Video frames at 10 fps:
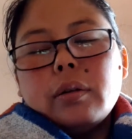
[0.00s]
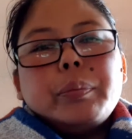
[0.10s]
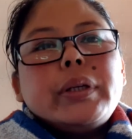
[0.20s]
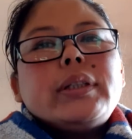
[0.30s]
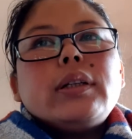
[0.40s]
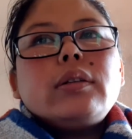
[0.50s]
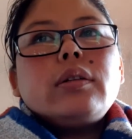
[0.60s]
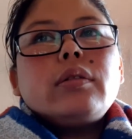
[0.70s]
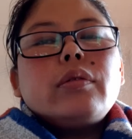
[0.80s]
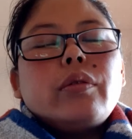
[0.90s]

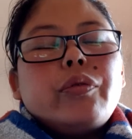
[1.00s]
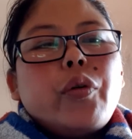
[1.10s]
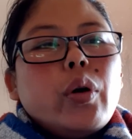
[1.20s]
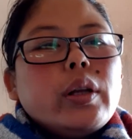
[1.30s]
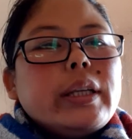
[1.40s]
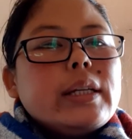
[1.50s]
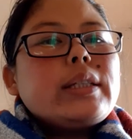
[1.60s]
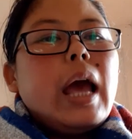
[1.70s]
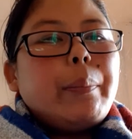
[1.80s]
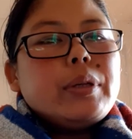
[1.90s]
Britain followed this
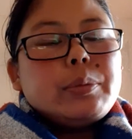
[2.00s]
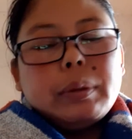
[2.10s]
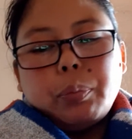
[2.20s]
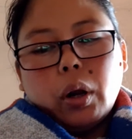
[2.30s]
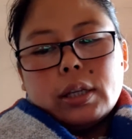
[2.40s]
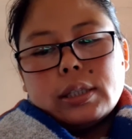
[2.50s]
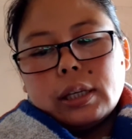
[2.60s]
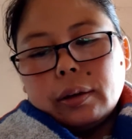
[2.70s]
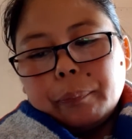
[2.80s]
appeasement policy.